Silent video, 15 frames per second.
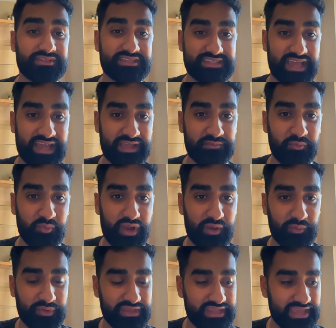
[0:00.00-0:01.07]
a time where
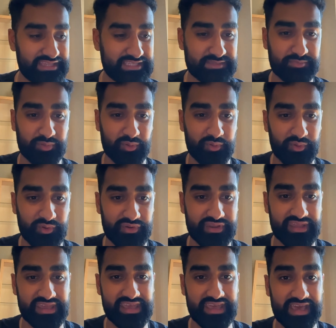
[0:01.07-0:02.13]
we'd explored
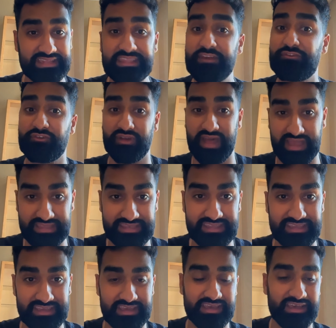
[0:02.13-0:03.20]
a different
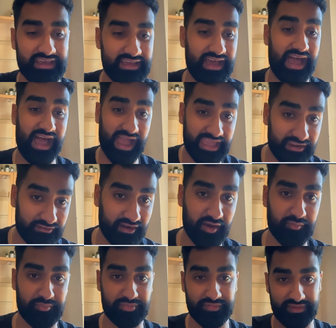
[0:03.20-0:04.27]
idea higher
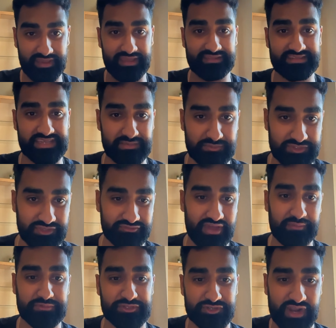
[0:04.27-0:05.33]
up in terms of
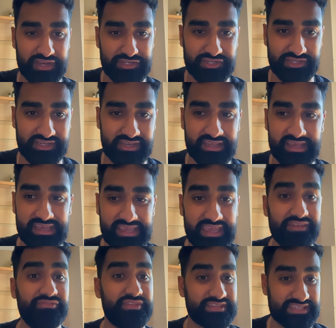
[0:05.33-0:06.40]
abstraction
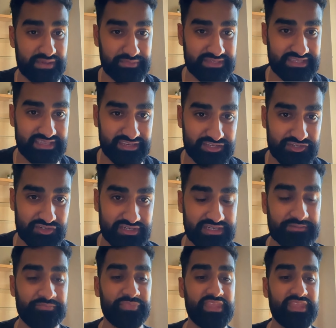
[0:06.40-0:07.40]
in the semis industry.